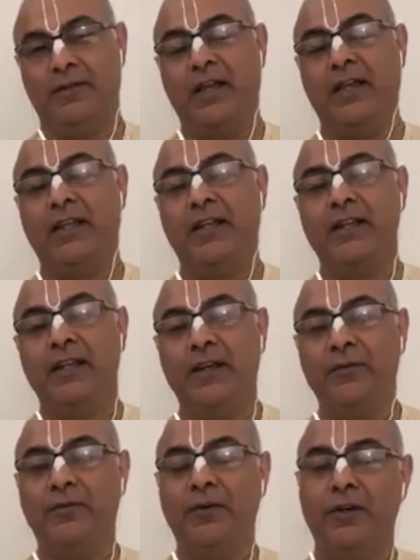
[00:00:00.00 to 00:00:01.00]
I can
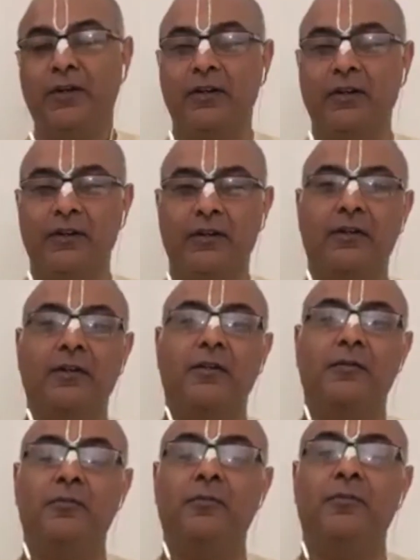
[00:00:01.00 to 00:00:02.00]
never,
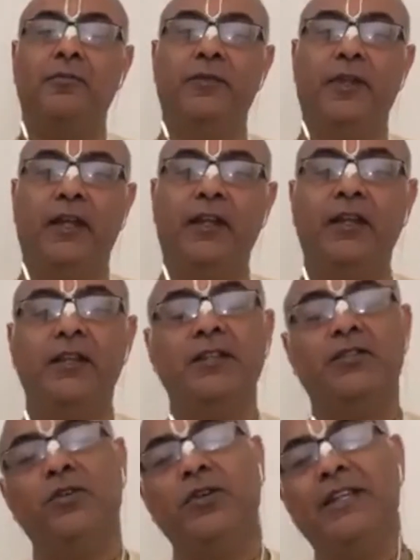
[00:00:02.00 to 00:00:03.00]
and he is
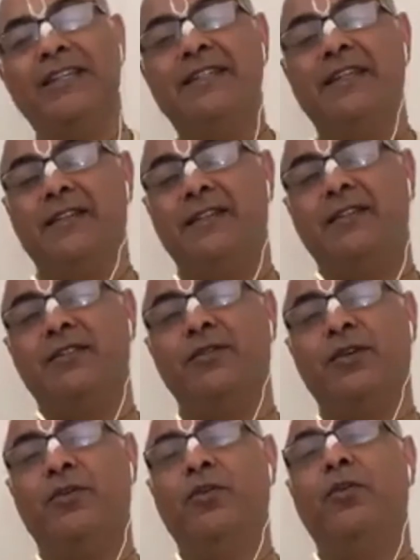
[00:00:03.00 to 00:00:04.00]
so indebted to
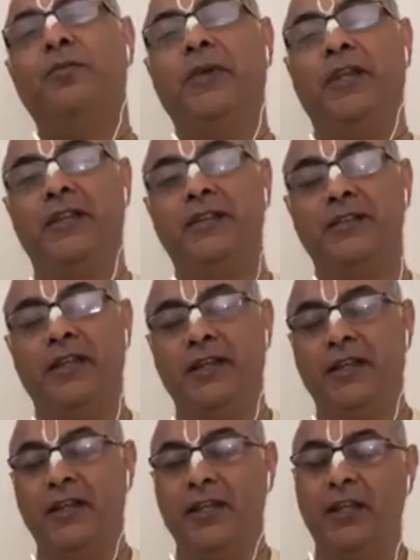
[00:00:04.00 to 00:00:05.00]
the gopis,
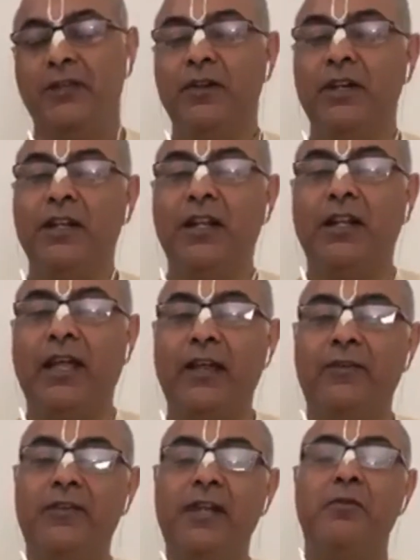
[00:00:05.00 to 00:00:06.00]
even in a
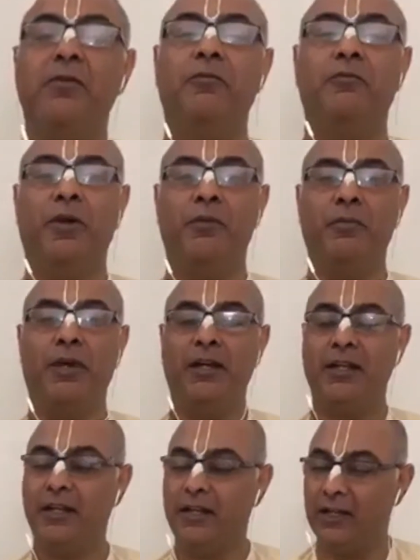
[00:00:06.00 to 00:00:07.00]
lifetime of Brahma,
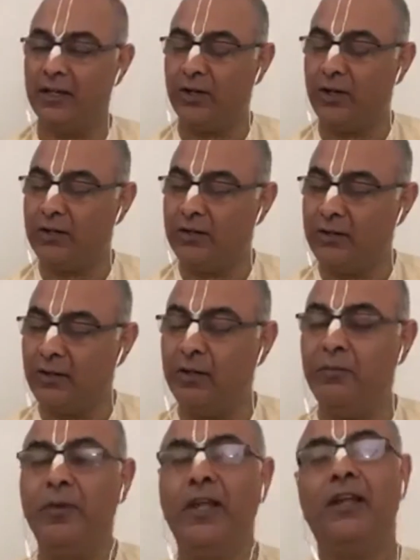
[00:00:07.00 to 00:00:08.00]
he cannot
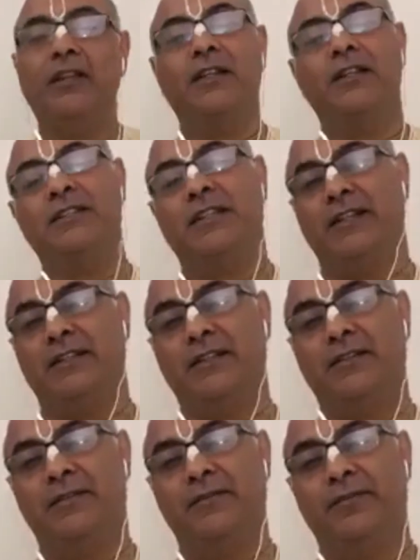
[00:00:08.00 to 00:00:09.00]
repay the debt
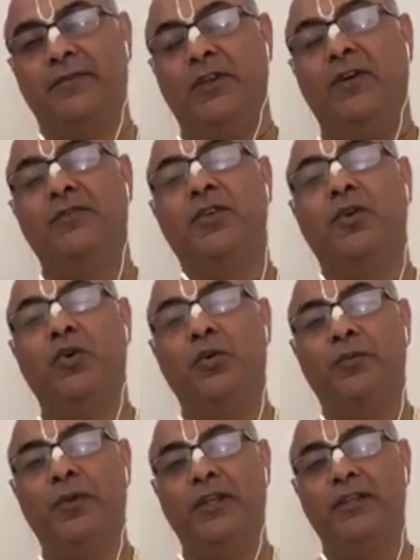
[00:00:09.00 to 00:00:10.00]
of the
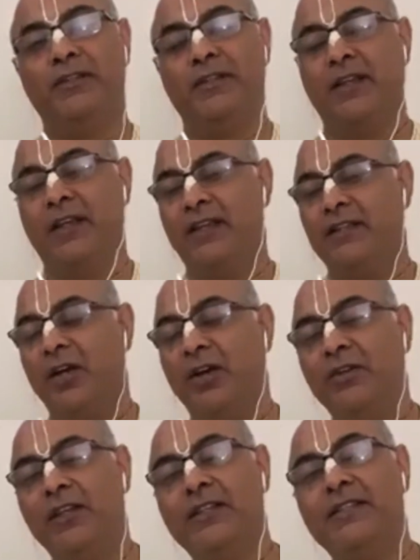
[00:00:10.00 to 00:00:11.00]
gopis as how
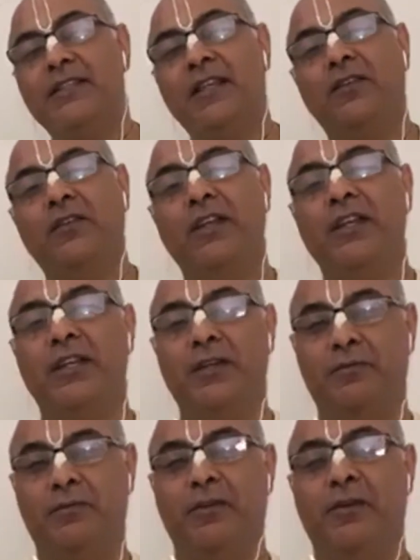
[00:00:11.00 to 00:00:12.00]
they are serving
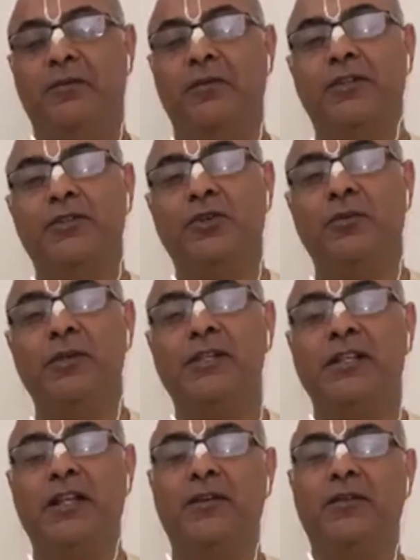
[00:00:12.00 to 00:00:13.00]
him with so much
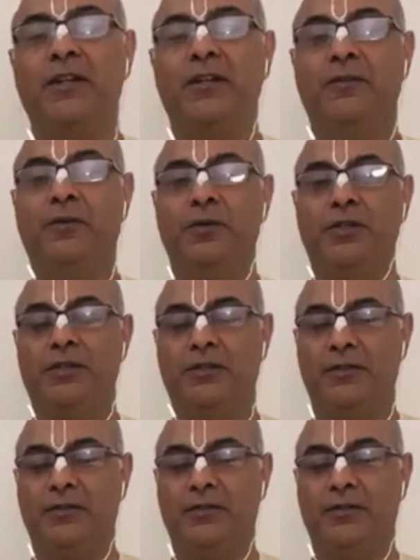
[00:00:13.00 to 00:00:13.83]
love and devotion.